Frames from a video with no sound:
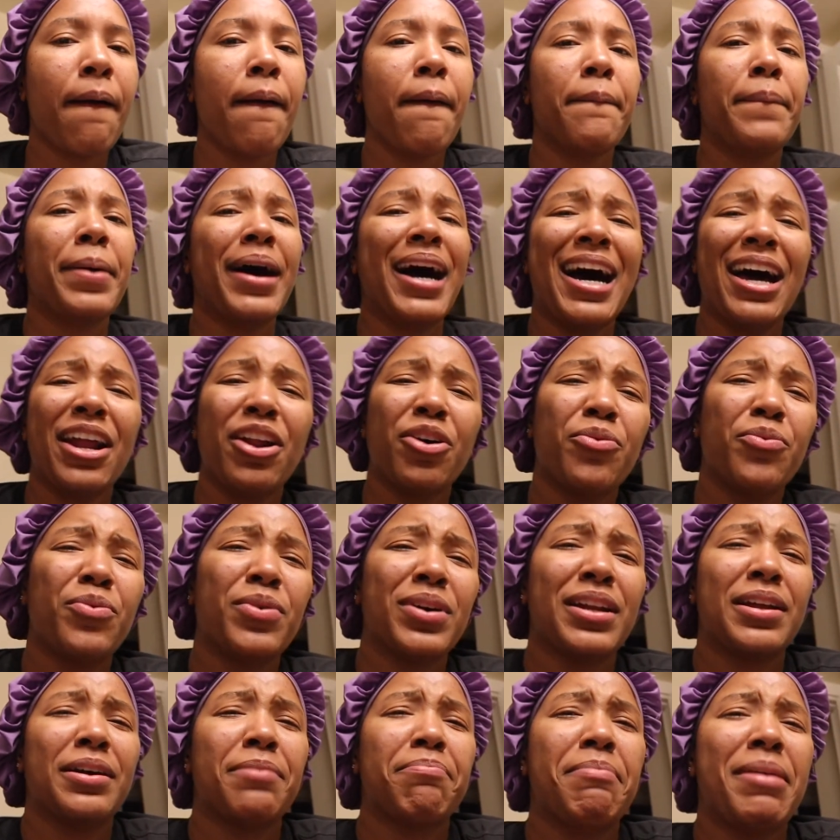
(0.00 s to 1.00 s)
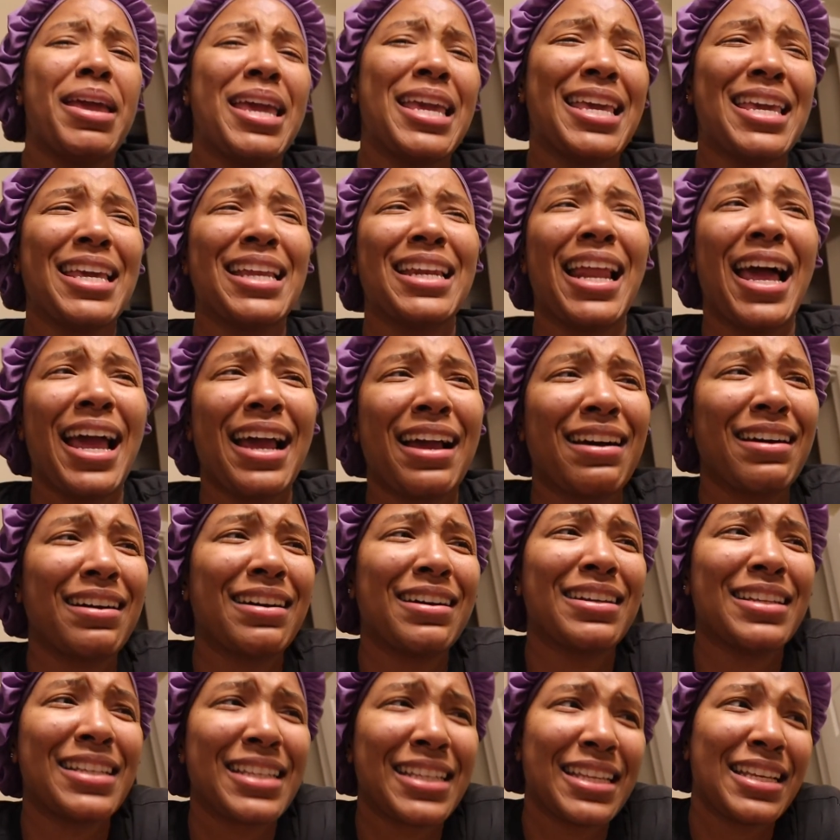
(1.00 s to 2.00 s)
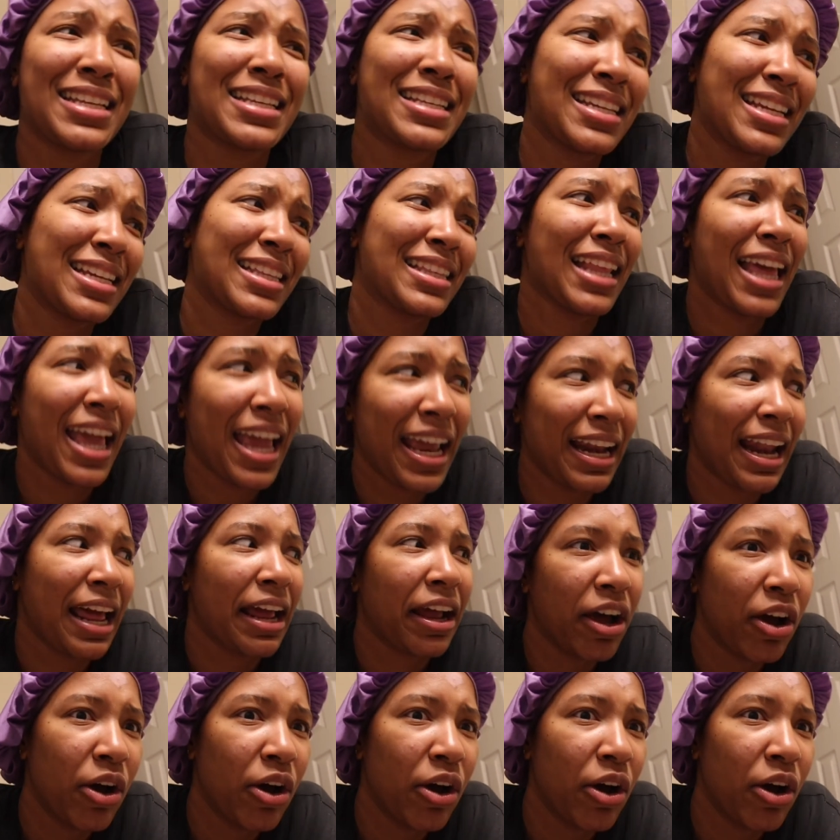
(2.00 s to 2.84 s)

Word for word: but I don't wanna make it like a consistent thing. Like,